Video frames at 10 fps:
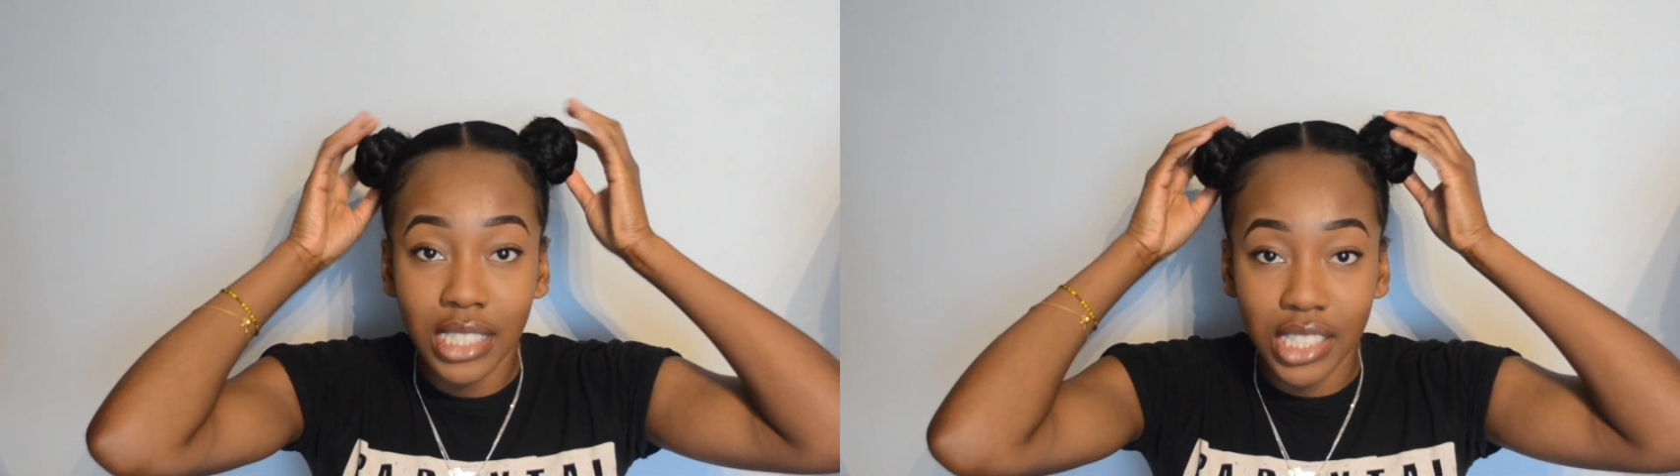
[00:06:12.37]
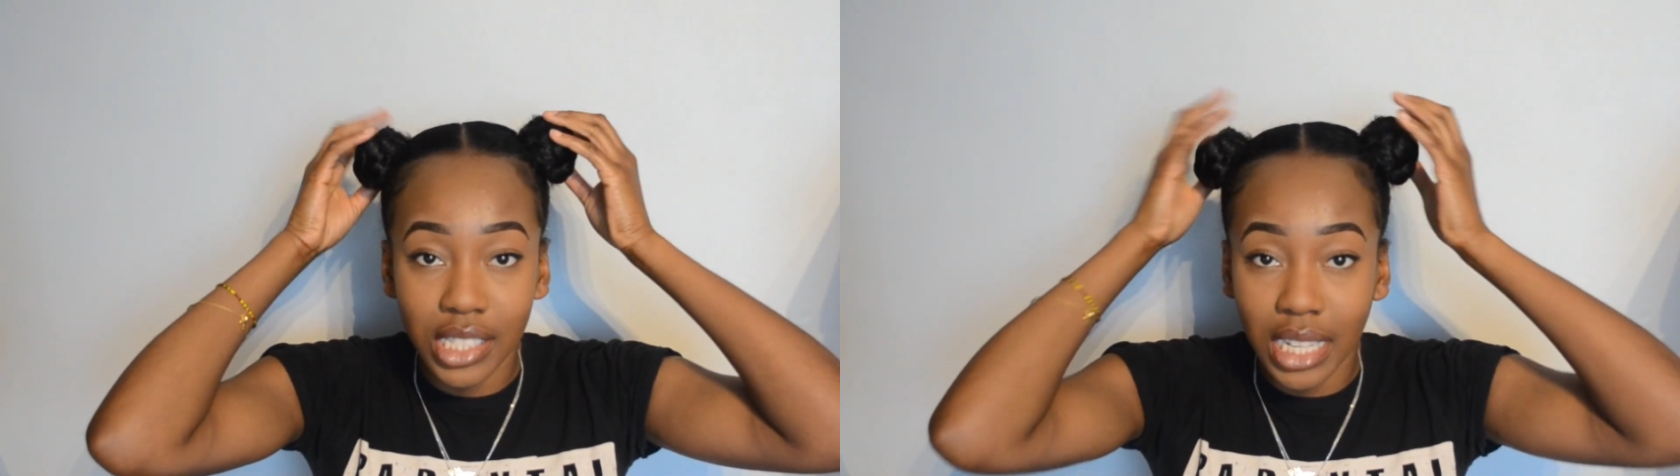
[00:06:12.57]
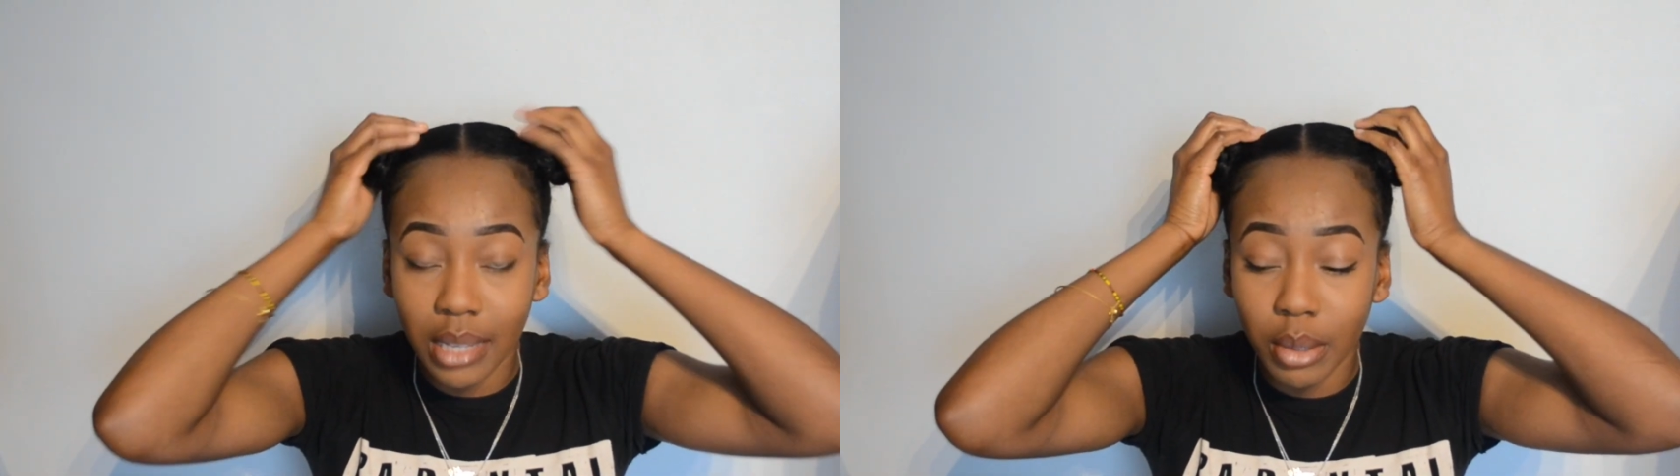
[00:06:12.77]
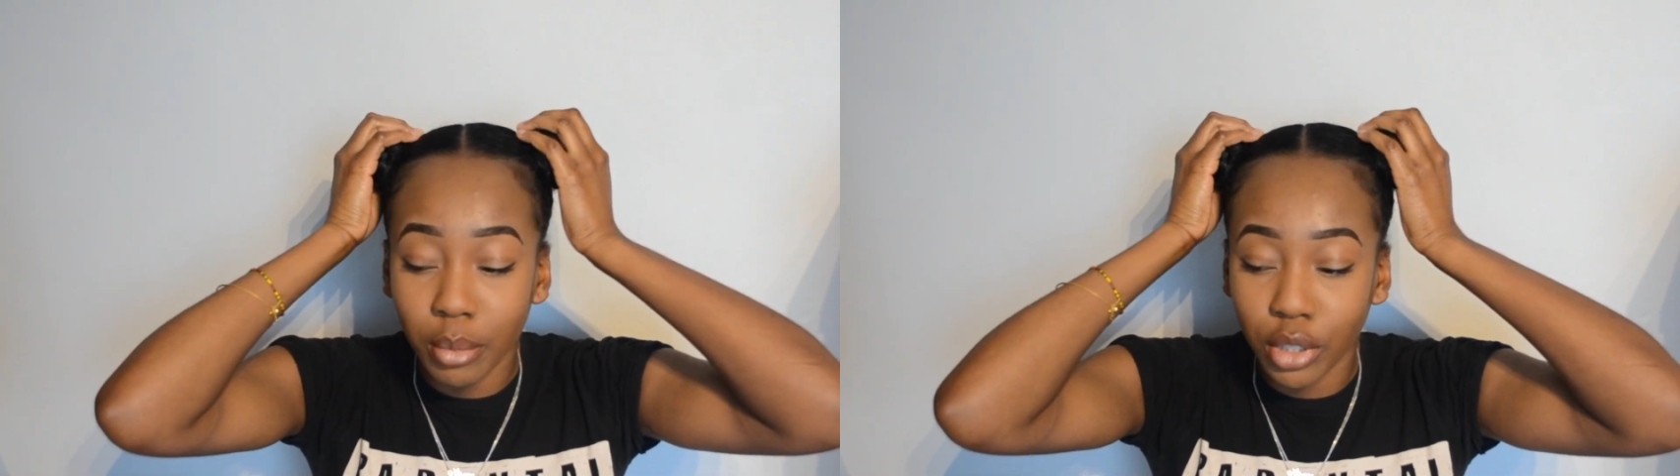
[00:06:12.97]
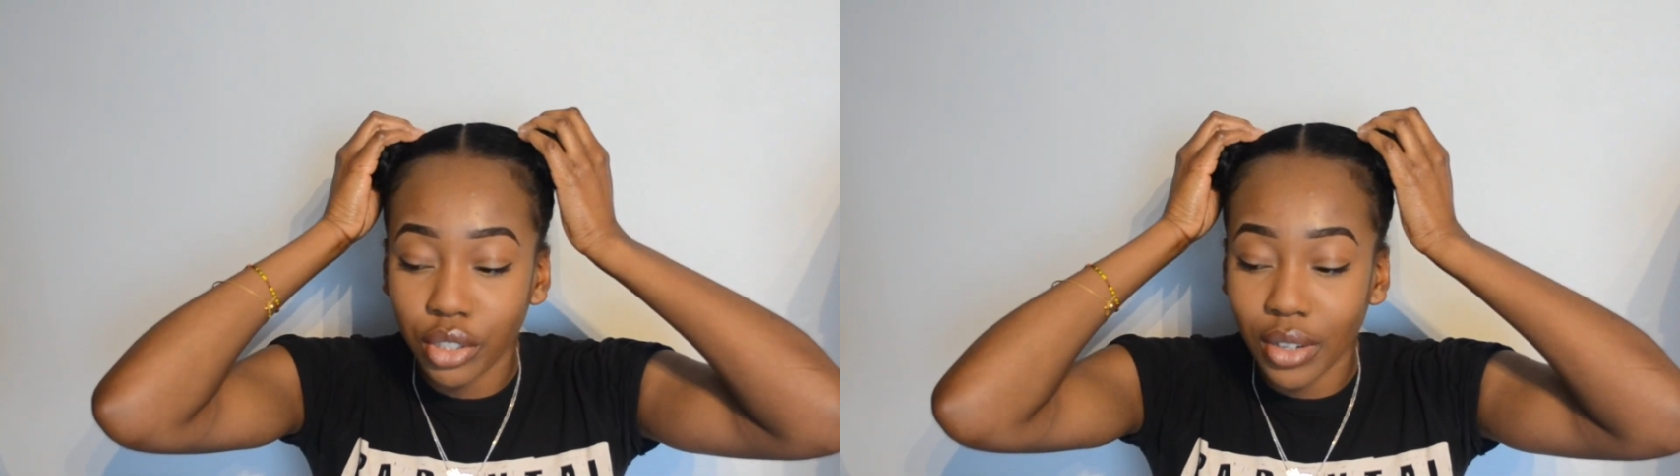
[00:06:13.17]
just to keep them
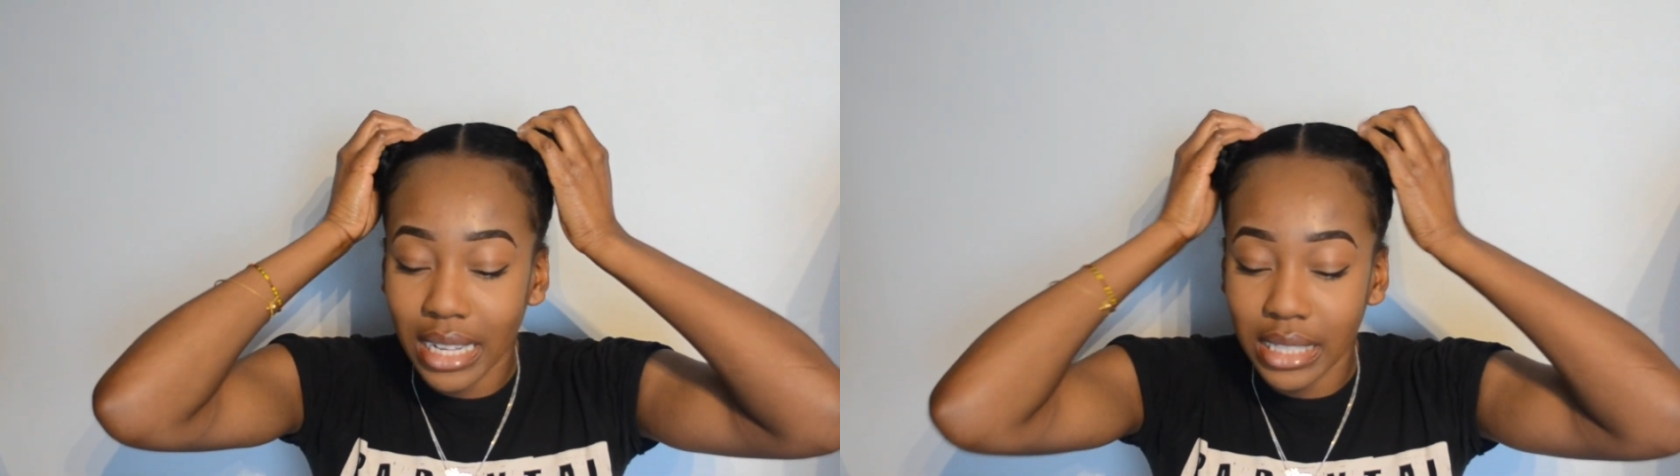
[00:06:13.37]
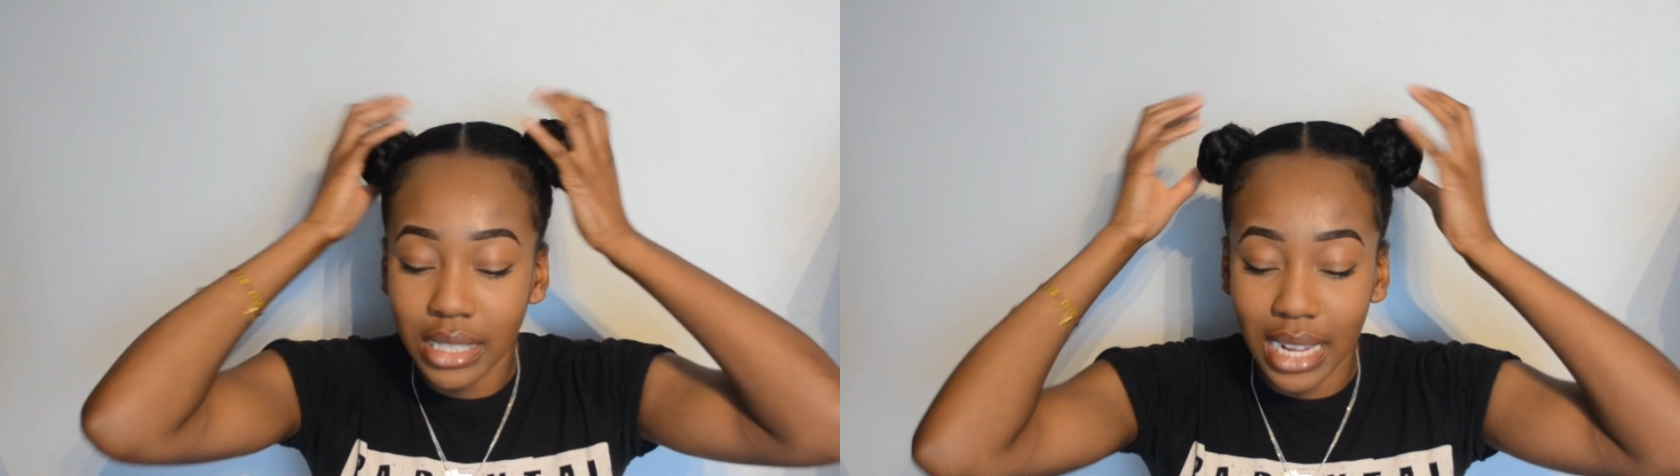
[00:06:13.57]
moisturized